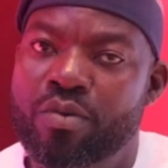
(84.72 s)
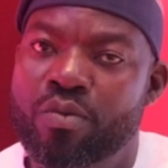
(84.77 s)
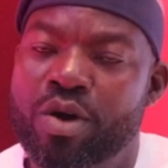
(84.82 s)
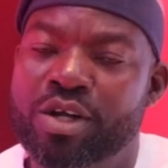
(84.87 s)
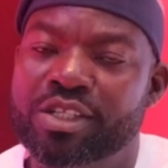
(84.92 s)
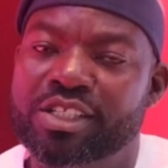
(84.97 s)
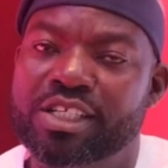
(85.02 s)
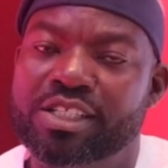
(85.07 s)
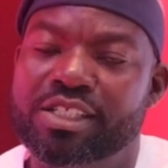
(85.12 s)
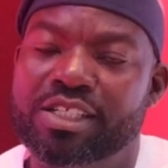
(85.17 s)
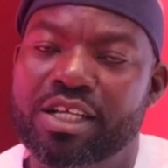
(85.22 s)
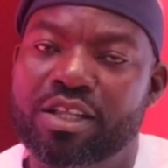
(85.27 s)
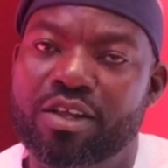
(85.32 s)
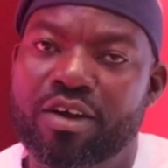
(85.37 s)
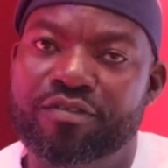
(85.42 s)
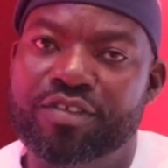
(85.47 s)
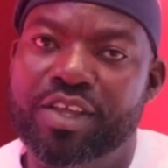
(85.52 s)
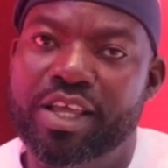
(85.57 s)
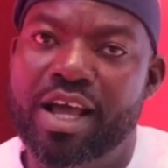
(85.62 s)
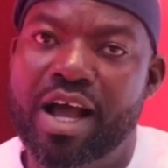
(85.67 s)
won the Deal
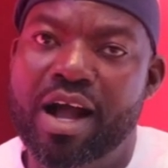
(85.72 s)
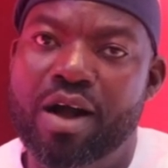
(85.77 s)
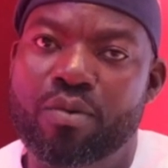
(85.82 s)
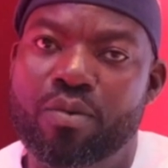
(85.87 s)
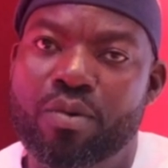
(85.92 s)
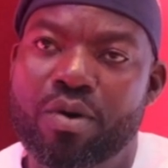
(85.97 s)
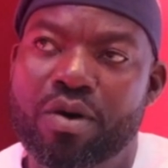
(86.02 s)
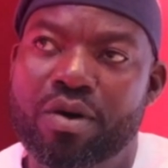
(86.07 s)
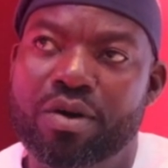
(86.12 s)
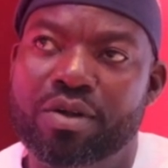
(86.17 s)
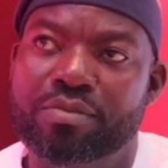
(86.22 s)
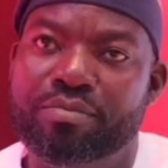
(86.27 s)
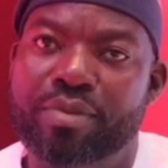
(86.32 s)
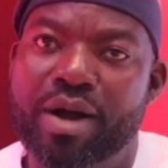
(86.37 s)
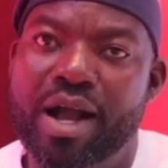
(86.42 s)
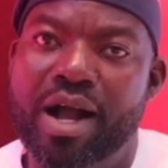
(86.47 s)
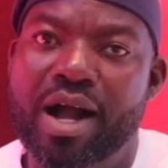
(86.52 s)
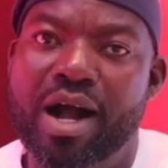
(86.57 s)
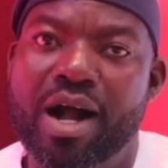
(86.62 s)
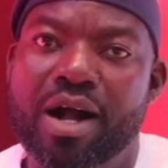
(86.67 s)
of the Year award
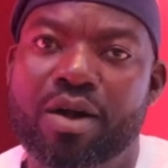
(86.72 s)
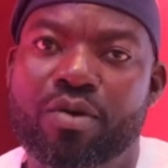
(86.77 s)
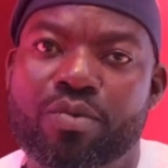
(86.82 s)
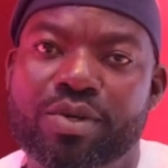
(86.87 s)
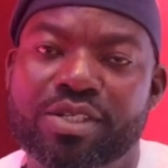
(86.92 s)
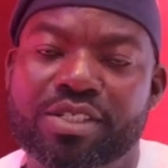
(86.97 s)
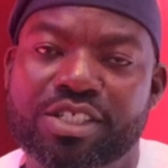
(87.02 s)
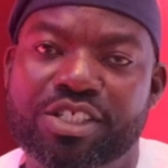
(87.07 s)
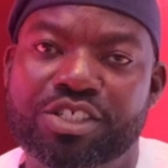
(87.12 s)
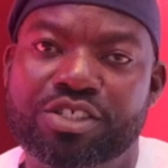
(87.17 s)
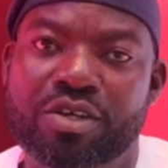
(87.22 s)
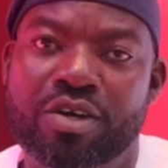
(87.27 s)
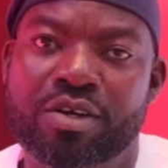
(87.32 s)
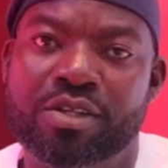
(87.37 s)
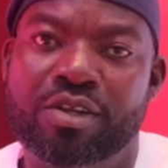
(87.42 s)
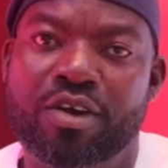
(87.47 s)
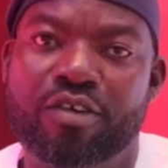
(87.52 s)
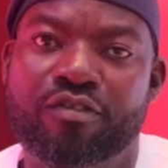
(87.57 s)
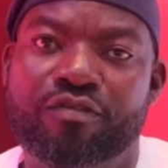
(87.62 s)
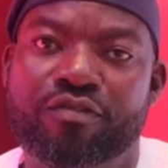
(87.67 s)
by our
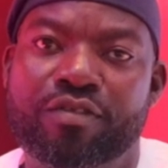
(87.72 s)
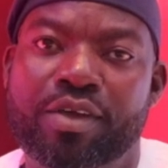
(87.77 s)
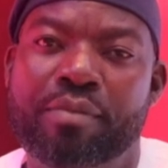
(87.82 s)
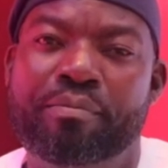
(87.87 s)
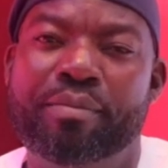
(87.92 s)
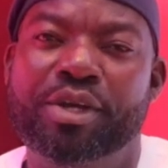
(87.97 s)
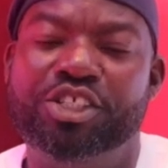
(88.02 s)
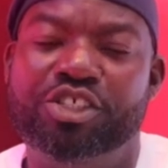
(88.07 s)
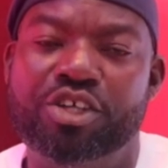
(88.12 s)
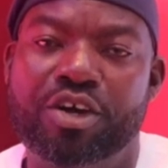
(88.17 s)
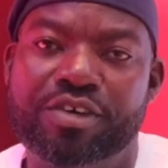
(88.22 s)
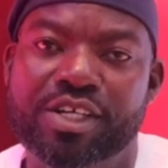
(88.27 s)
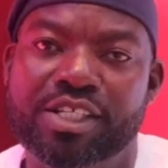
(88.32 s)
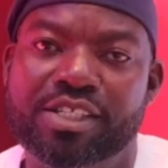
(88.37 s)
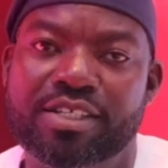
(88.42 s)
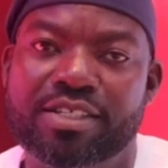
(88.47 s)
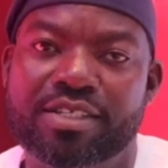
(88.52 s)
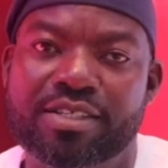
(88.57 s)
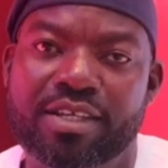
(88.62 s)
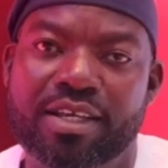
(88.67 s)
acquisition of a
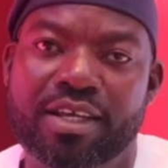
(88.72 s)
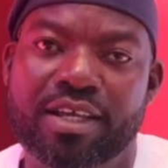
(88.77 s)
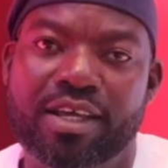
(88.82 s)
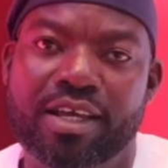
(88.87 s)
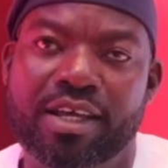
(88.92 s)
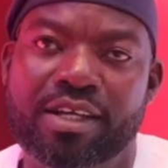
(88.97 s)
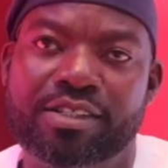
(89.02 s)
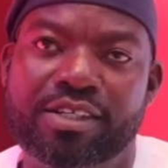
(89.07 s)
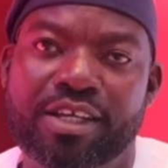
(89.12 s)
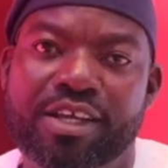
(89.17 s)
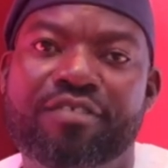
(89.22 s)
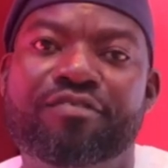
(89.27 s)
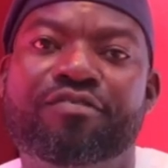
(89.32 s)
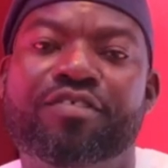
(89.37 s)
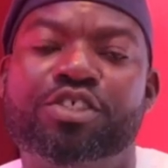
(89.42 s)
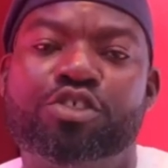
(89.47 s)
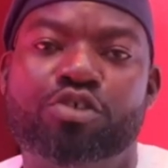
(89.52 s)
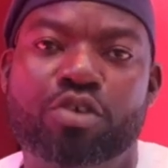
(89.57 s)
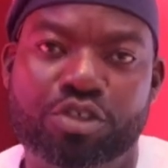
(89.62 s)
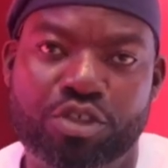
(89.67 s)
majority stake in the
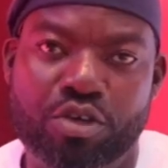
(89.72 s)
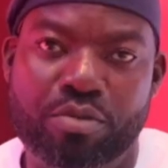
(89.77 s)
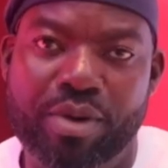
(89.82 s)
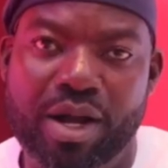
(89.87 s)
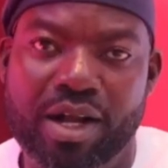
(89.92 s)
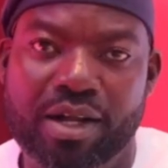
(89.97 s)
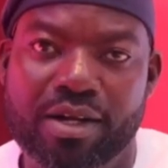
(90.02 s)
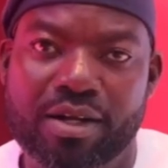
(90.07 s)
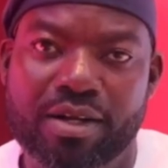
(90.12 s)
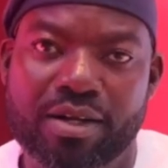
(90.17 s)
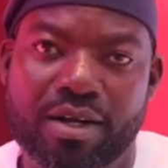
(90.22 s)
Infrastructure Bank.